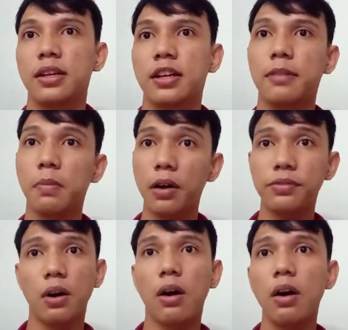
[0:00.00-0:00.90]
above
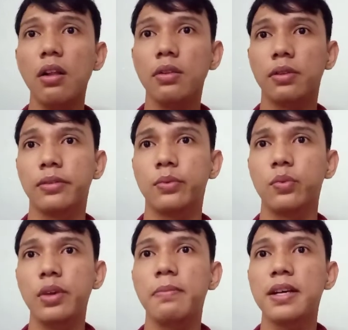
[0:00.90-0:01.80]
all,
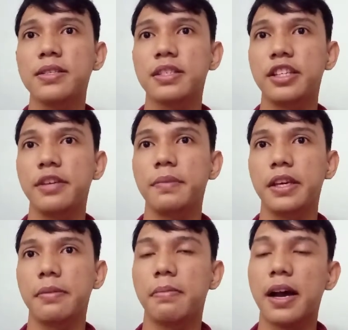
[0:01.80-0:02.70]
we must keep
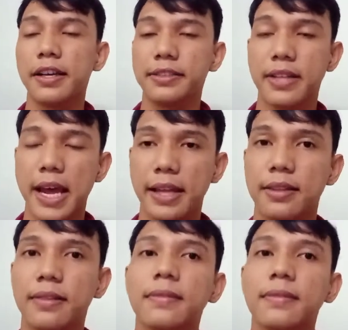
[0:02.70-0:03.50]
in mind that,